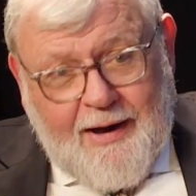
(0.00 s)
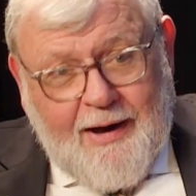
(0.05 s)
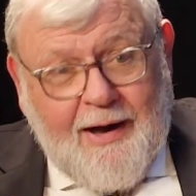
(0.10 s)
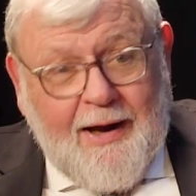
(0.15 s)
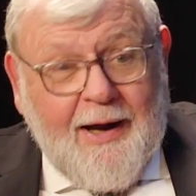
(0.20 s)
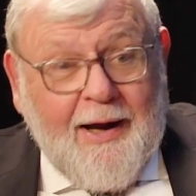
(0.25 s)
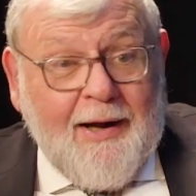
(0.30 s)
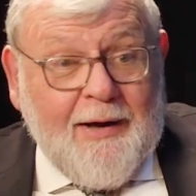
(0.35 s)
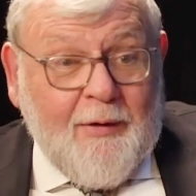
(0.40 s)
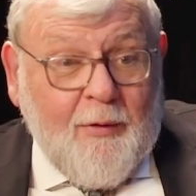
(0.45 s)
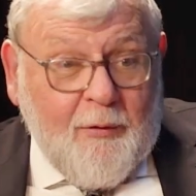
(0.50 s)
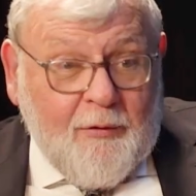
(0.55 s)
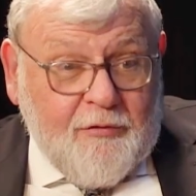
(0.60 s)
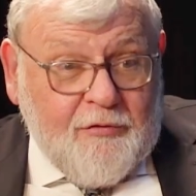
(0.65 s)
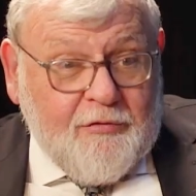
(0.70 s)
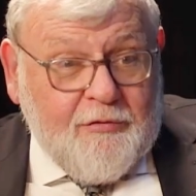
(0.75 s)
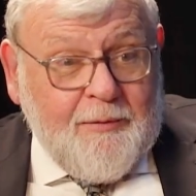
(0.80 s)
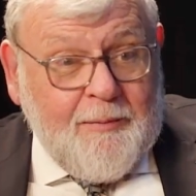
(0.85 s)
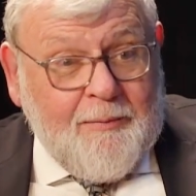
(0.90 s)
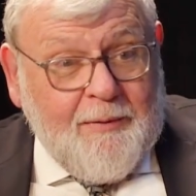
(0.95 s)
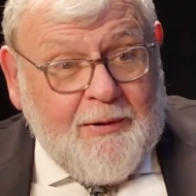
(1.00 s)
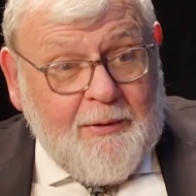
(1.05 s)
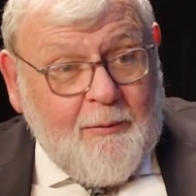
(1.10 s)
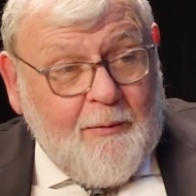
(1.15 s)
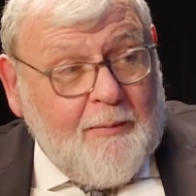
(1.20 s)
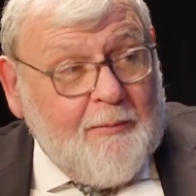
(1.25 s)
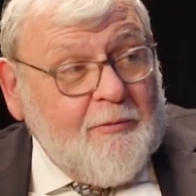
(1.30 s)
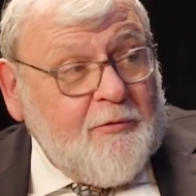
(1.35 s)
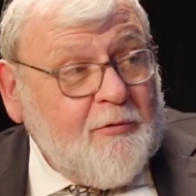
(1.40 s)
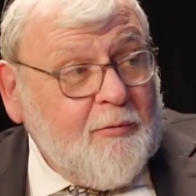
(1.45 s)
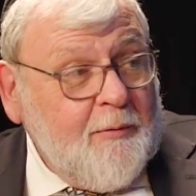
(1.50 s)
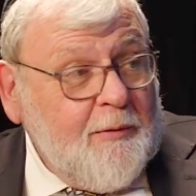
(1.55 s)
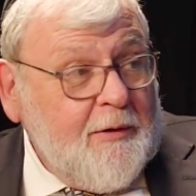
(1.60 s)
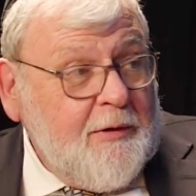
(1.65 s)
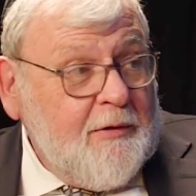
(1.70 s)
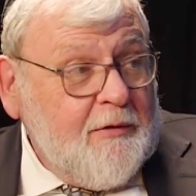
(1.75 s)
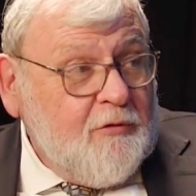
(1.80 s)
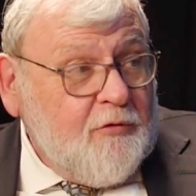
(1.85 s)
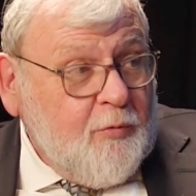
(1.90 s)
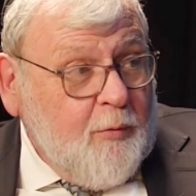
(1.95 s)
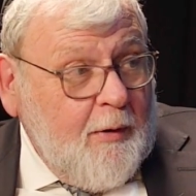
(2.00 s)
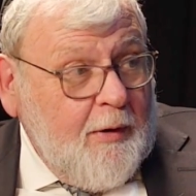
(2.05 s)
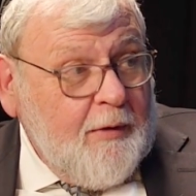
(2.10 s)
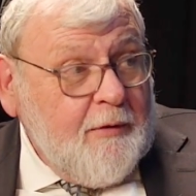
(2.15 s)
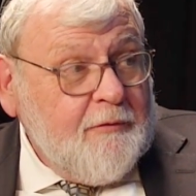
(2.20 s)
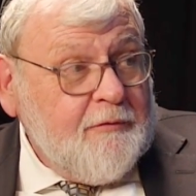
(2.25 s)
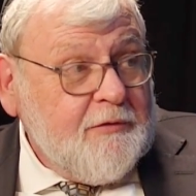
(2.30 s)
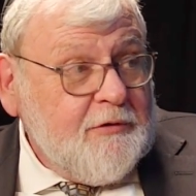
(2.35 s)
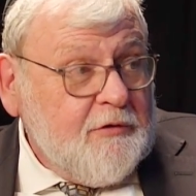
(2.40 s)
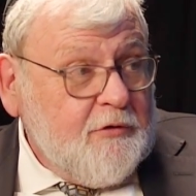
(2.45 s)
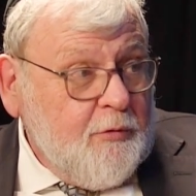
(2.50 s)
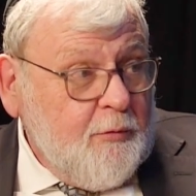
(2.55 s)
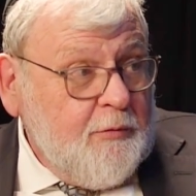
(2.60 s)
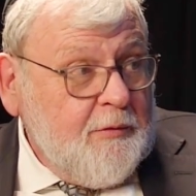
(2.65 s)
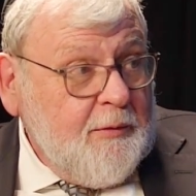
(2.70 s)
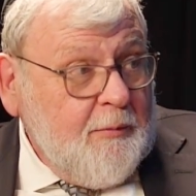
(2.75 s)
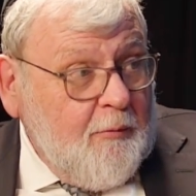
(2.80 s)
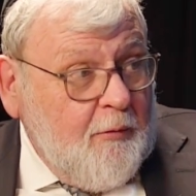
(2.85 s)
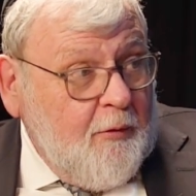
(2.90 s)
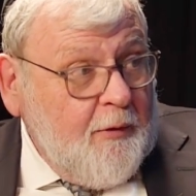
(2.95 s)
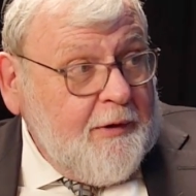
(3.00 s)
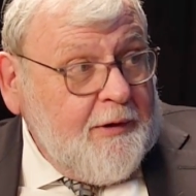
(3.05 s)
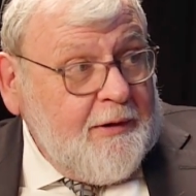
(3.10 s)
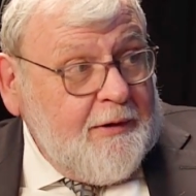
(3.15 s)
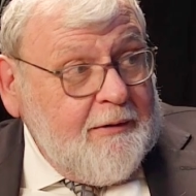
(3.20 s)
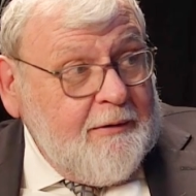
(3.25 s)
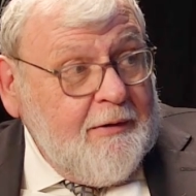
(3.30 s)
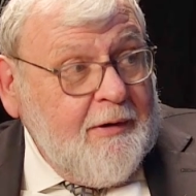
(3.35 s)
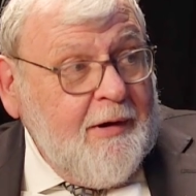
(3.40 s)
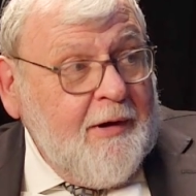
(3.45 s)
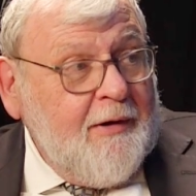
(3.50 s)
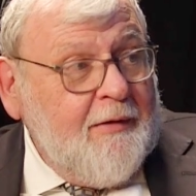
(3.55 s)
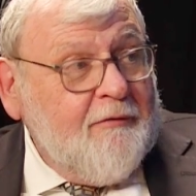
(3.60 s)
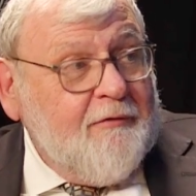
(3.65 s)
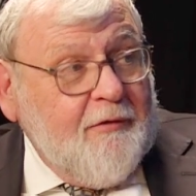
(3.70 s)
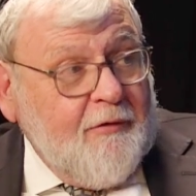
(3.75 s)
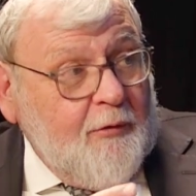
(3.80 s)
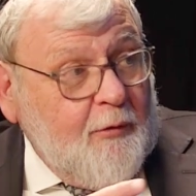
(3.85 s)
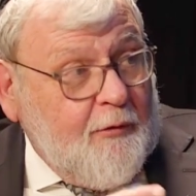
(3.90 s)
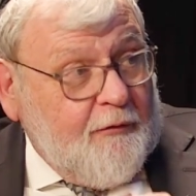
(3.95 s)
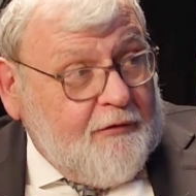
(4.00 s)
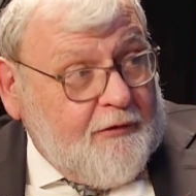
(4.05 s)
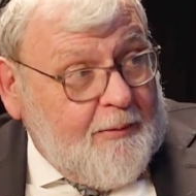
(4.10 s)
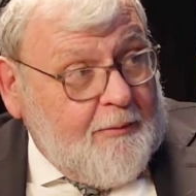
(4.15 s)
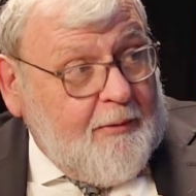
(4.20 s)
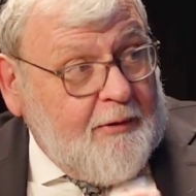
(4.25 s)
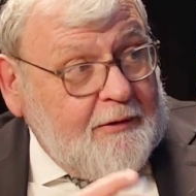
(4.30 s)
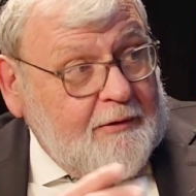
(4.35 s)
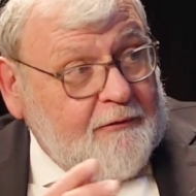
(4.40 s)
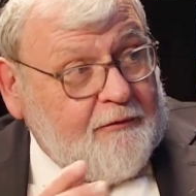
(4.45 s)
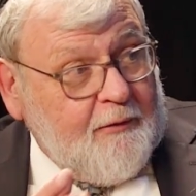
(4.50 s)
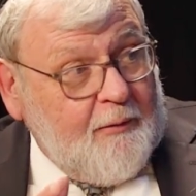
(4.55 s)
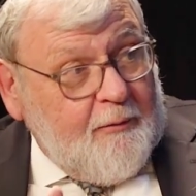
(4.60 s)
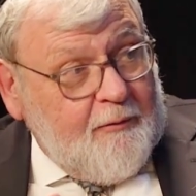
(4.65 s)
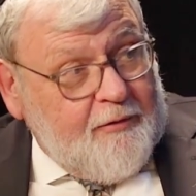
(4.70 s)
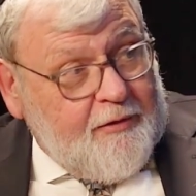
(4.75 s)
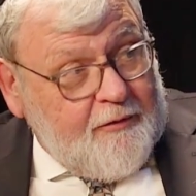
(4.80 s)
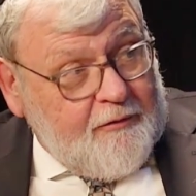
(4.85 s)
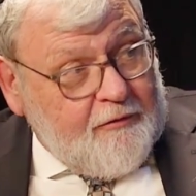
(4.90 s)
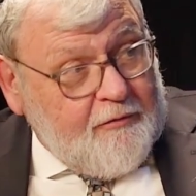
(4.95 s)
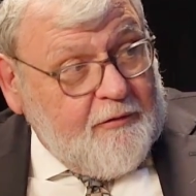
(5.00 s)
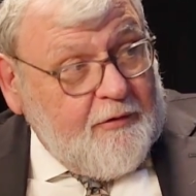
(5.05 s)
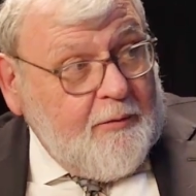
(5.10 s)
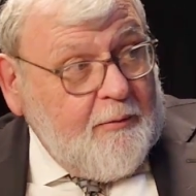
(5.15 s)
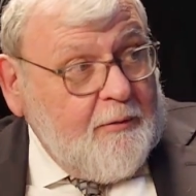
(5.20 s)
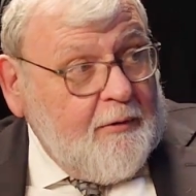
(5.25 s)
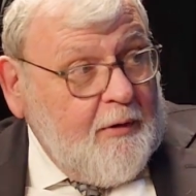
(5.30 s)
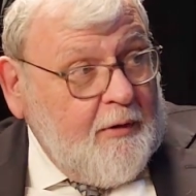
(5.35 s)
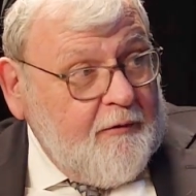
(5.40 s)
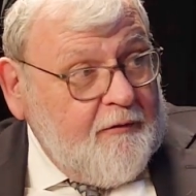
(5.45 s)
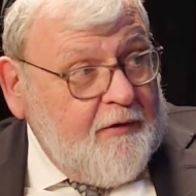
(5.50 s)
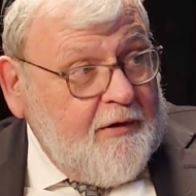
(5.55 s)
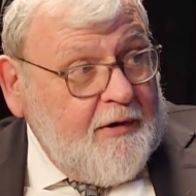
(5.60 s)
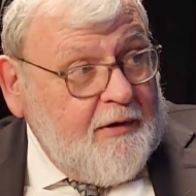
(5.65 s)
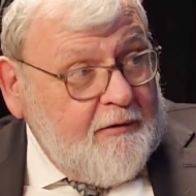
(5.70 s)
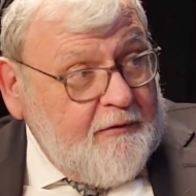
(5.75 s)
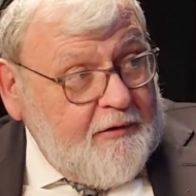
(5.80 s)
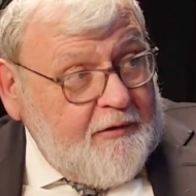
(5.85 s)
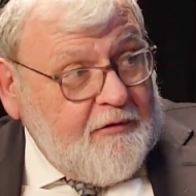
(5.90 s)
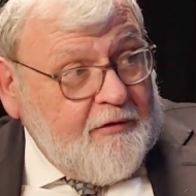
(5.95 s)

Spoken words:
I go to sleep anywhere between 12 and 2 in the morning. Very often I'm on the phone with Israel, with other areas